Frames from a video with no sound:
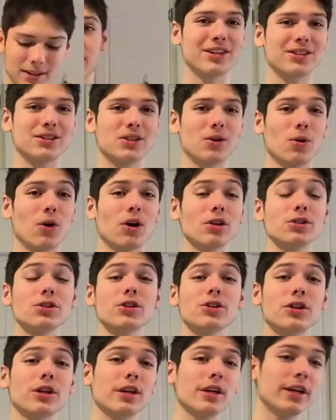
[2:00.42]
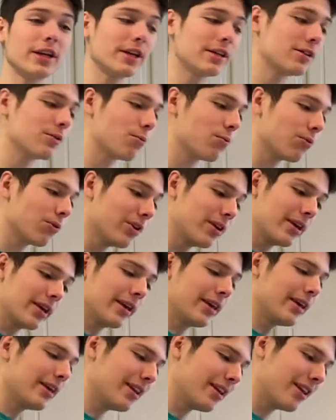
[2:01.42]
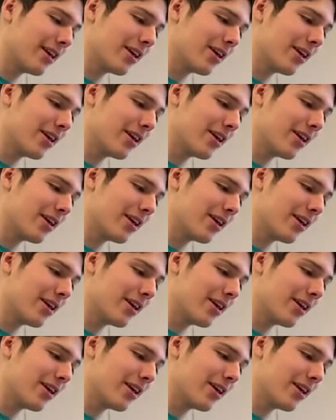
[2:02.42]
So also you're gonna need to preheat